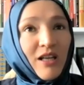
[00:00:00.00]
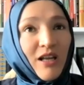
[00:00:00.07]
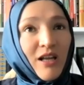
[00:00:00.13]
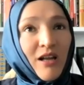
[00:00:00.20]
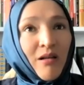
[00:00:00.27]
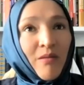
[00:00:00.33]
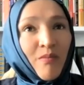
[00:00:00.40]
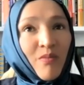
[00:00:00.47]

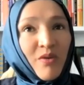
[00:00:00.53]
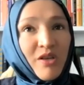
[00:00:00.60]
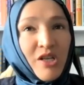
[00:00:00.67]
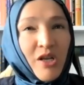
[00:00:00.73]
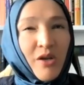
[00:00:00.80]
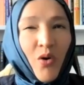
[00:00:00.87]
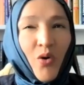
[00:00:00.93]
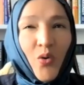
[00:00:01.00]

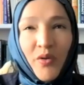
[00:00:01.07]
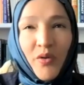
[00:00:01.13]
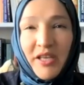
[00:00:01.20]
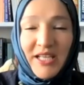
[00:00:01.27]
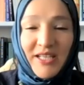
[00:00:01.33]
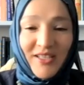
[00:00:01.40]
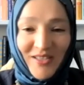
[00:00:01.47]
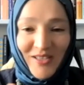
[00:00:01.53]
all
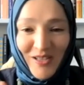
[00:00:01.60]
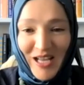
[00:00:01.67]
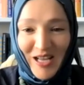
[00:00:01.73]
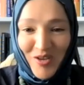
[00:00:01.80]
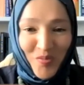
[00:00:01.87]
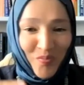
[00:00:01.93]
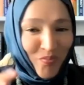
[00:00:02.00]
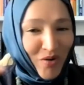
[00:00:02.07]
these,
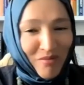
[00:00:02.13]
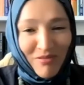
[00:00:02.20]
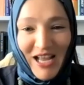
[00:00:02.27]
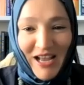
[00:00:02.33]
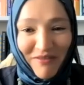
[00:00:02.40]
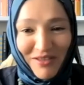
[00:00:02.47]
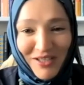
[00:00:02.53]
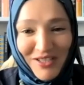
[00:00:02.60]
you probably
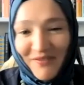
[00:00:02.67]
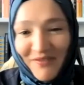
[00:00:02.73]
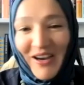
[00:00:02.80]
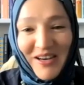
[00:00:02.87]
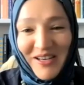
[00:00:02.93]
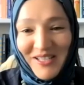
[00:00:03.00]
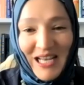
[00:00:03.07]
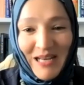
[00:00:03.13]
have this
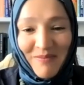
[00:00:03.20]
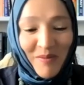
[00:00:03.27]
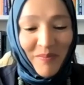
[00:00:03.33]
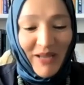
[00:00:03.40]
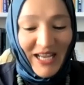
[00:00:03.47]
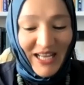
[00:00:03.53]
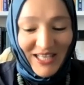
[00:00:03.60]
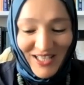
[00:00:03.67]
very same
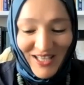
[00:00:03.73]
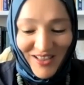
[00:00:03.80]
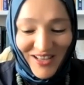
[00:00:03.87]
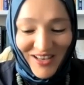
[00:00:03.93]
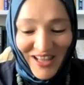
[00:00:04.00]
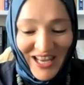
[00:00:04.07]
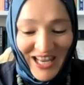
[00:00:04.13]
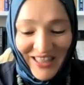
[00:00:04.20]
debates in the
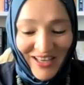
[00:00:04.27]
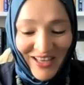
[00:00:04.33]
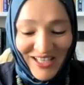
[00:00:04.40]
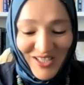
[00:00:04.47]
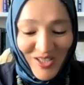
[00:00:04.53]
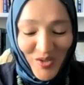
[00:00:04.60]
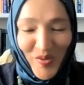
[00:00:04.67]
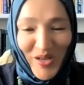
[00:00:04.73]

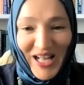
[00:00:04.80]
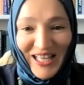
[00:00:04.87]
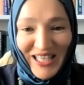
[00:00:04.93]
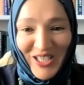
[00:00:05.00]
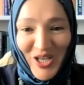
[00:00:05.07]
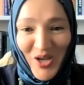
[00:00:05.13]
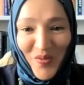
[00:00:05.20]
Netherlands as well,